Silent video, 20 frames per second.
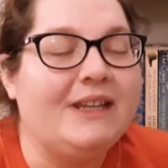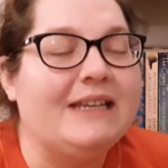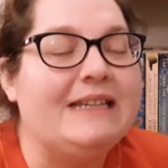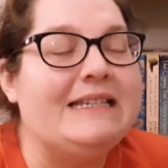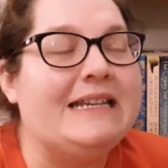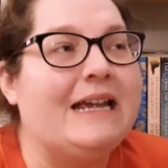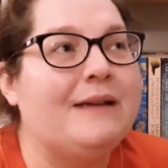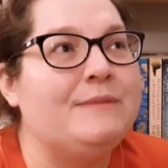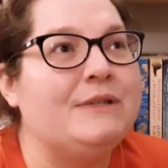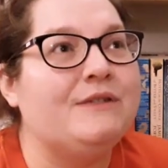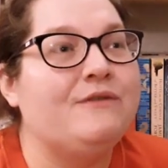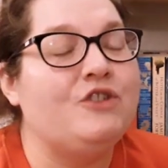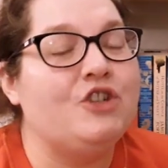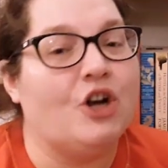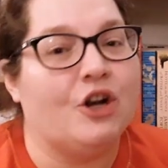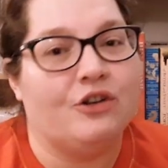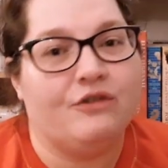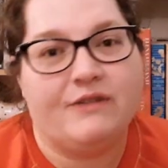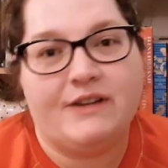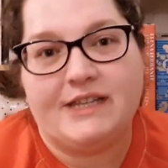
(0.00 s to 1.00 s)
in terms of
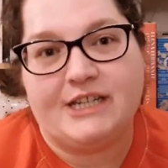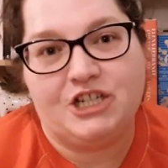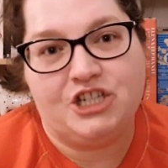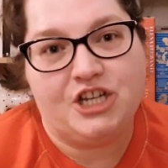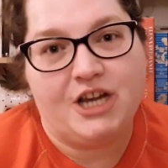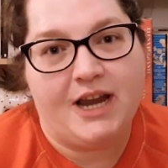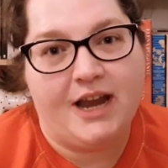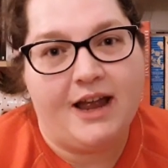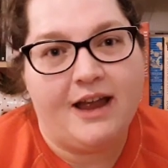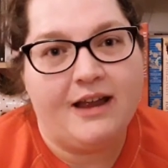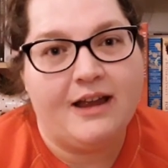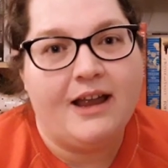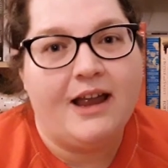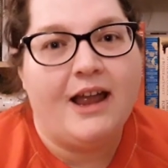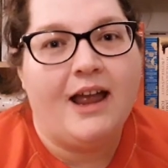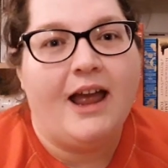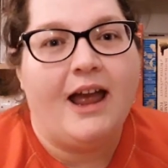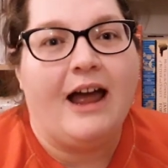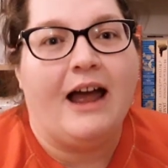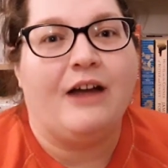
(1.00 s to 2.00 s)
genre this year.
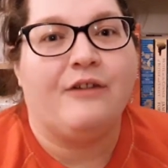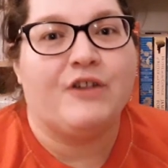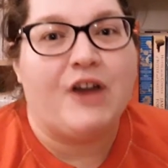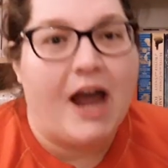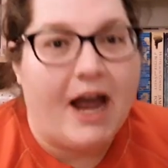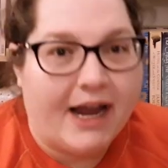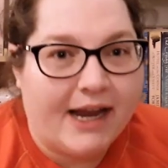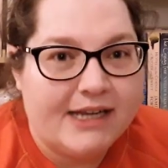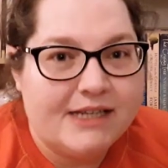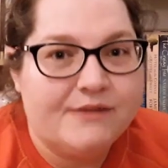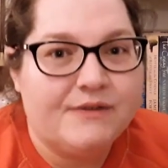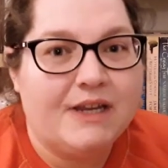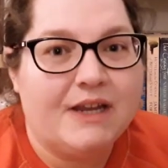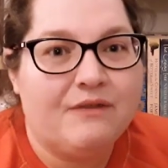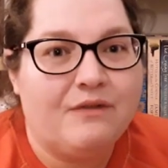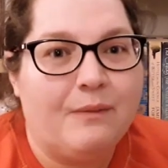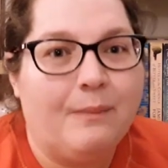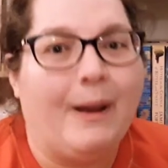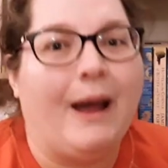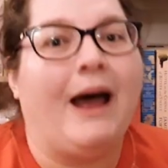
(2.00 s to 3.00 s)
I've kind of
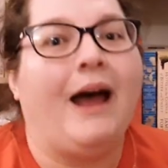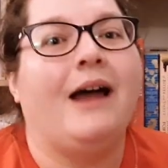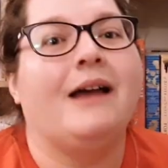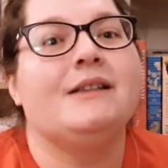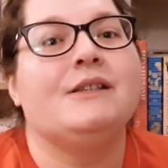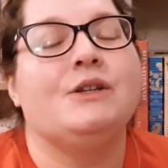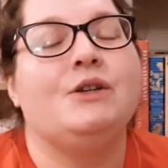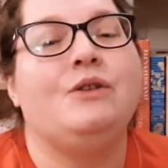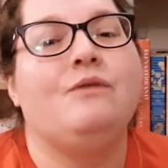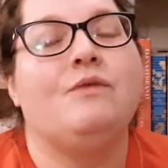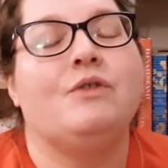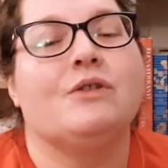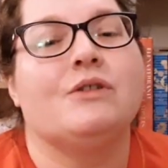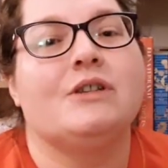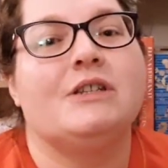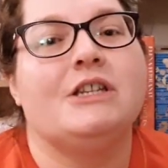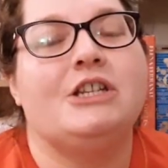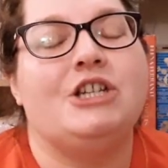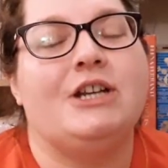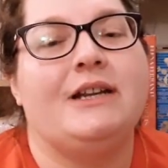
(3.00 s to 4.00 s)
given Pat, who
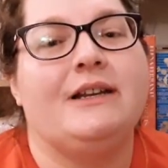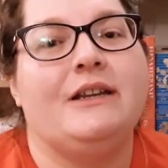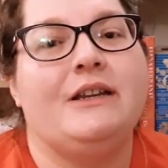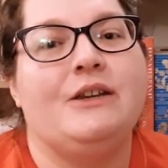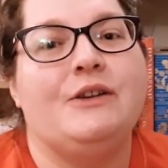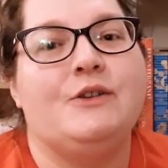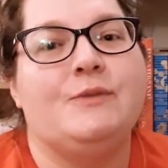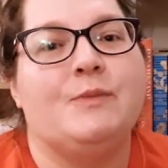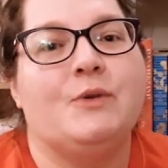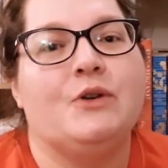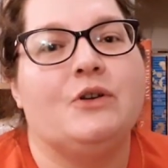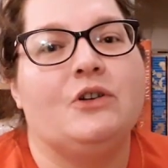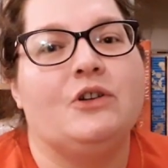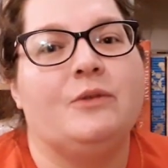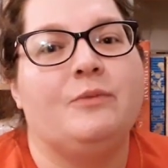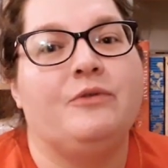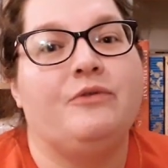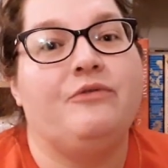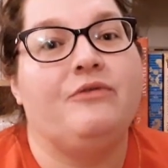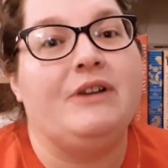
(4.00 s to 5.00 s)
runs the Gently Used Book
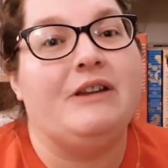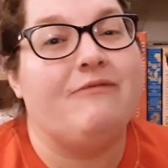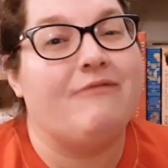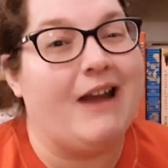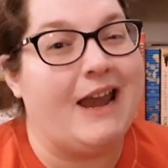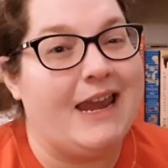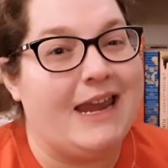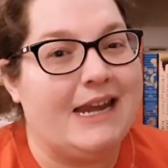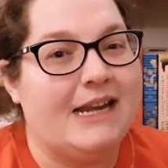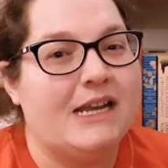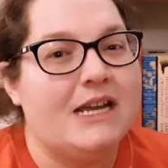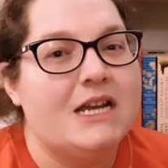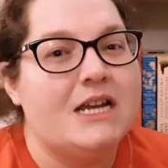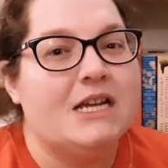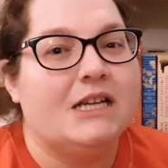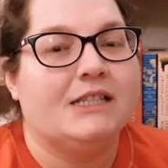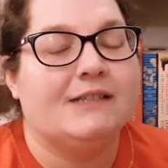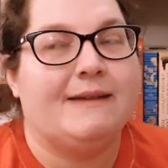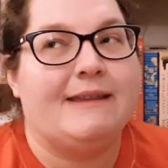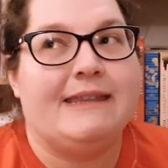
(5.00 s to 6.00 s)
Club, free reign.
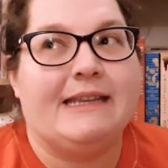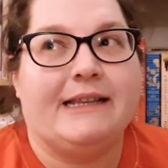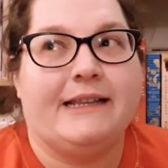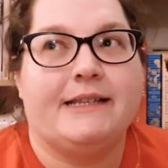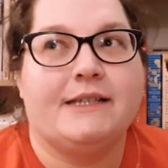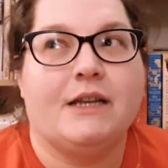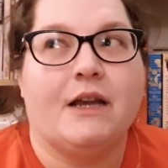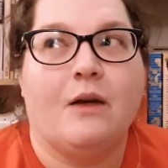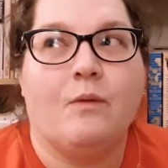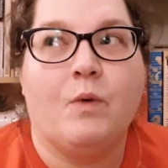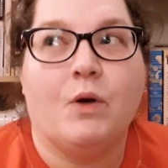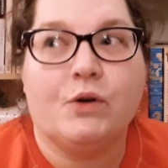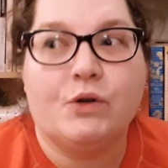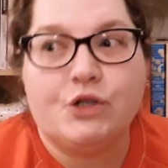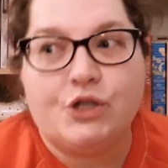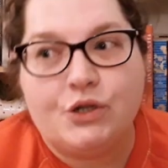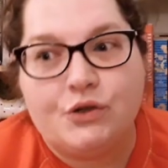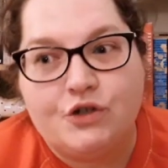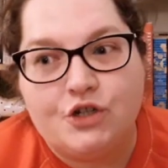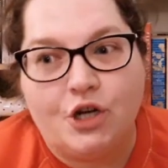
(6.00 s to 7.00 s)
So I think there's one or
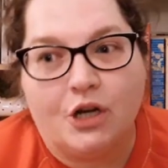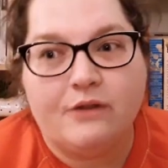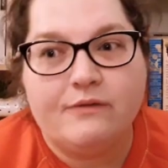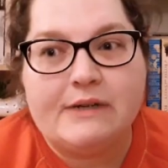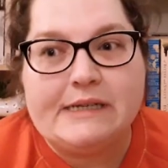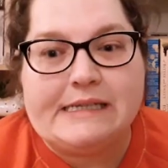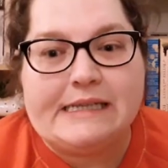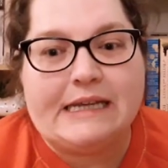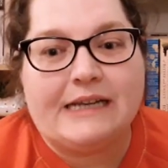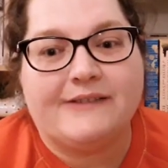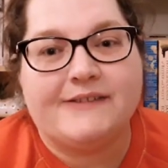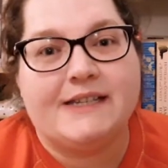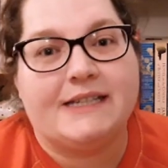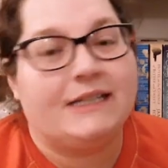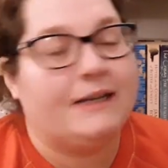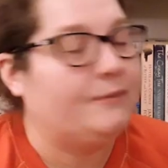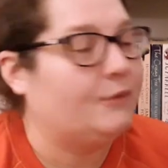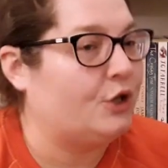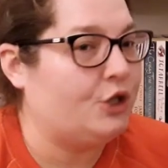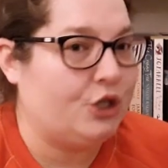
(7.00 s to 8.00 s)
two genres that I've
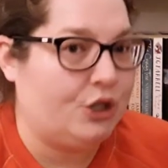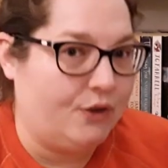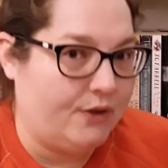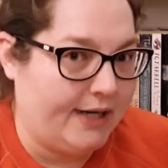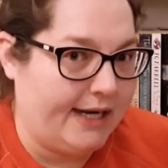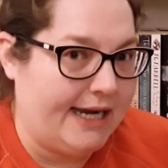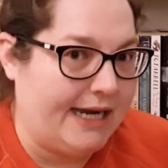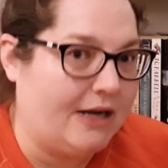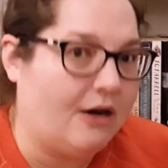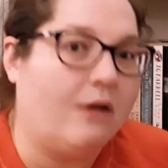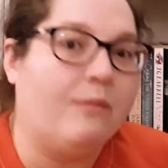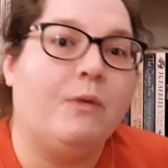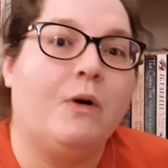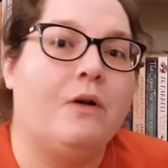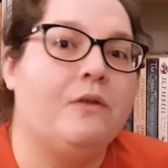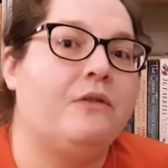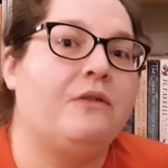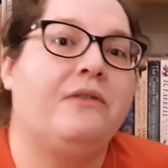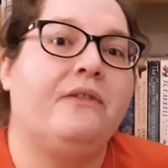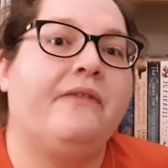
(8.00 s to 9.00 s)
said I'm not too keen on, but
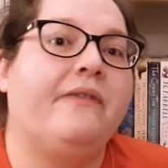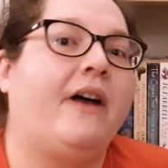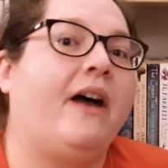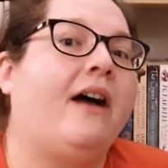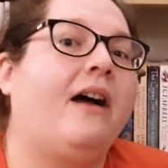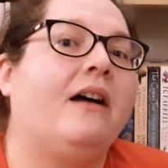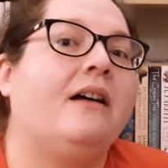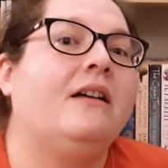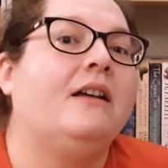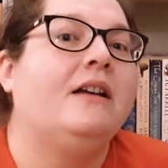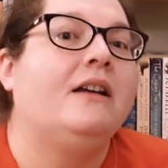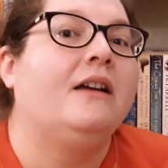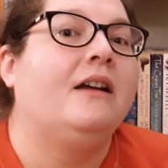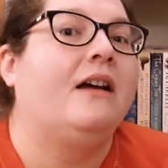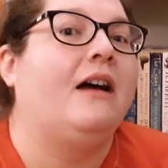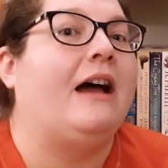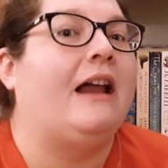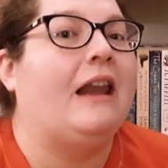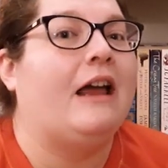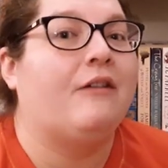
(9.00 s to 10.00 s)
other than that,
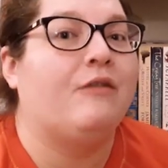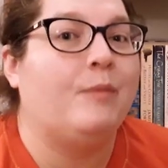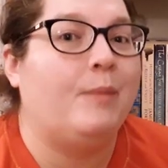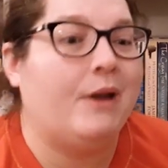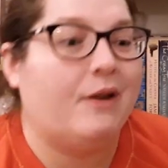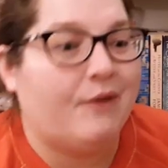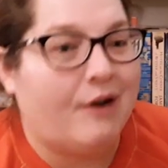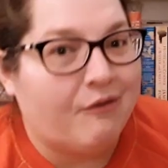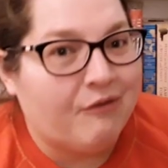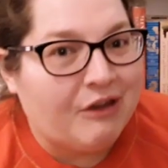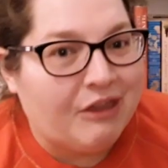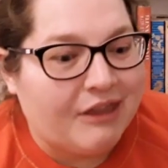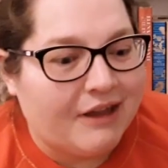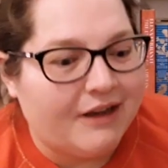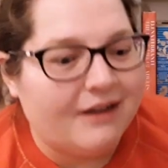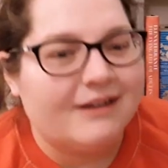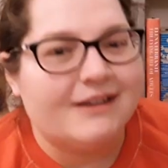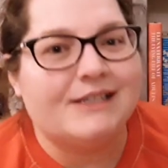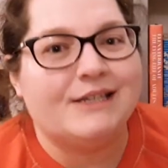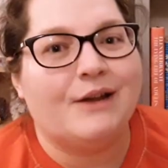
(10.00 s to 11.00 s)
I'll have a bit of
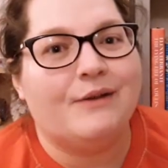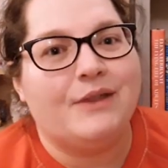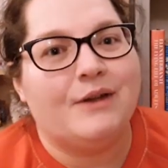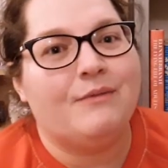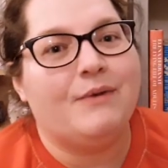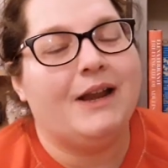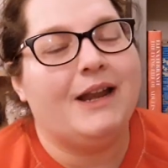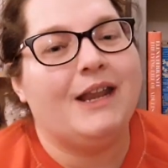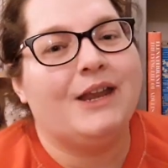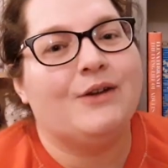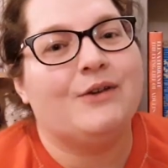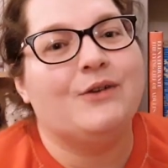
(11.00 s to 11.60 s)
everything. So there really